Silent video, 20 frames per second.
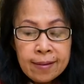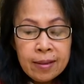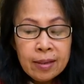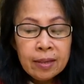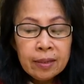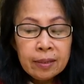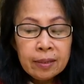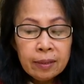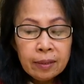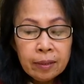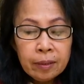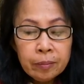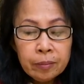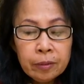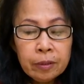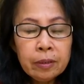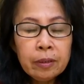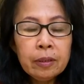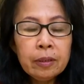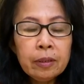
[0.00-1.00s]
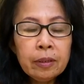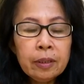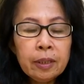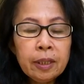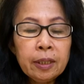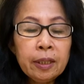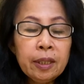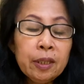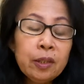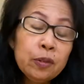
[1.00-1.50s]
cinnamon, and
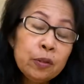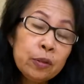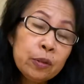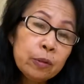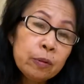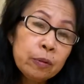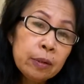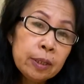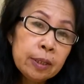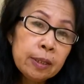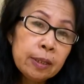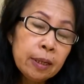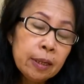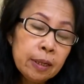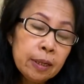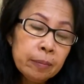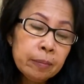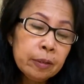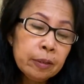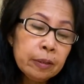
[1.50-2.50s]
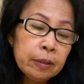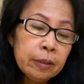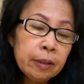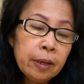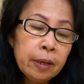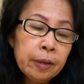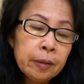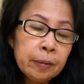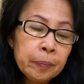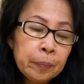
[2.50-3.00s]
then you squeeze the lemon in there.